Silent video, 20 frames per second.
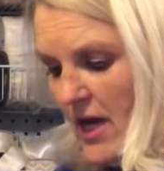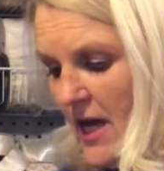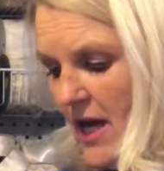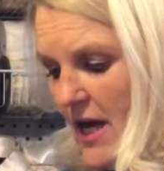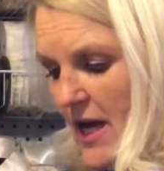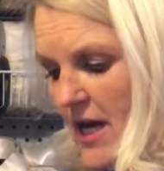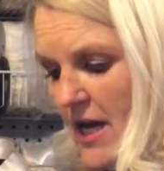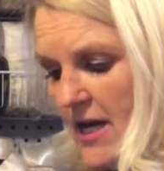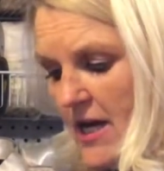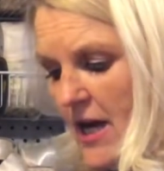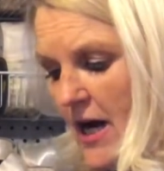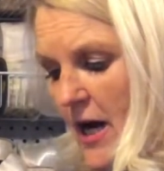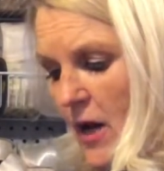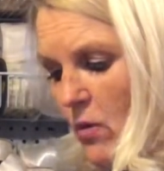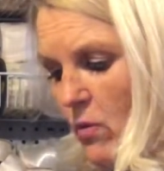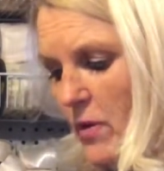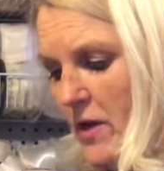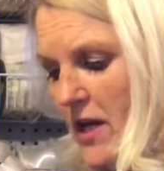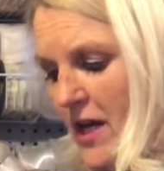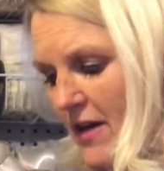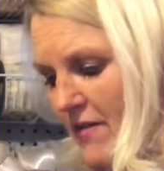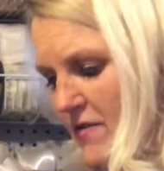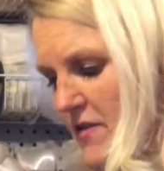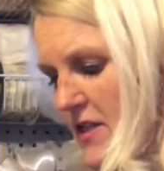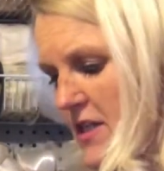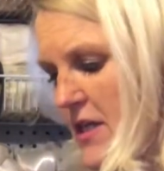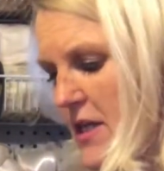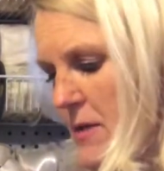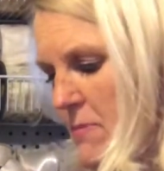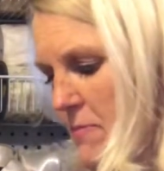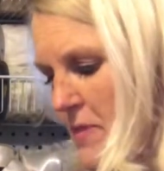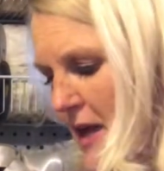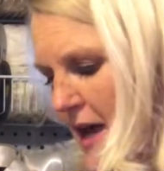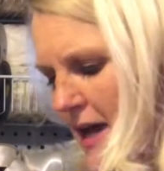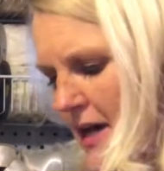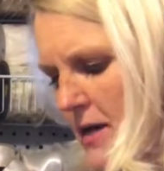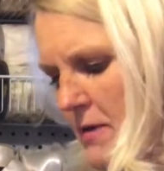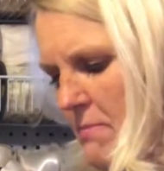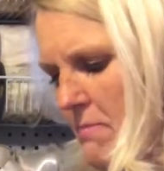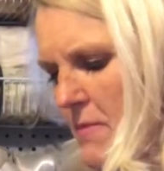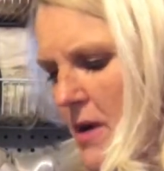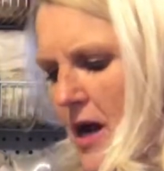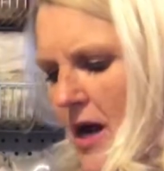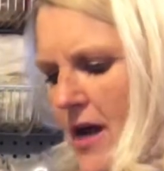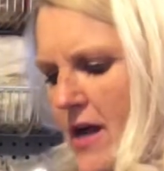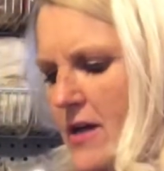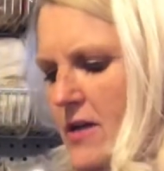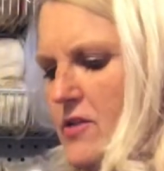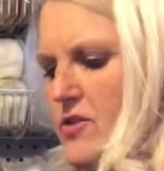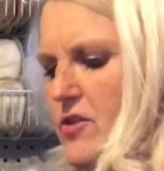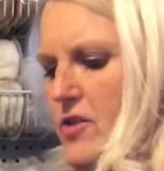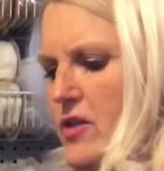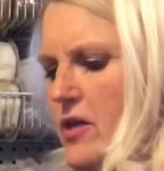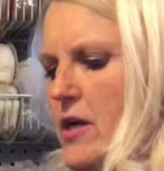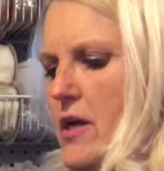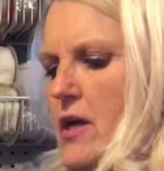and how we have to keep that in mind,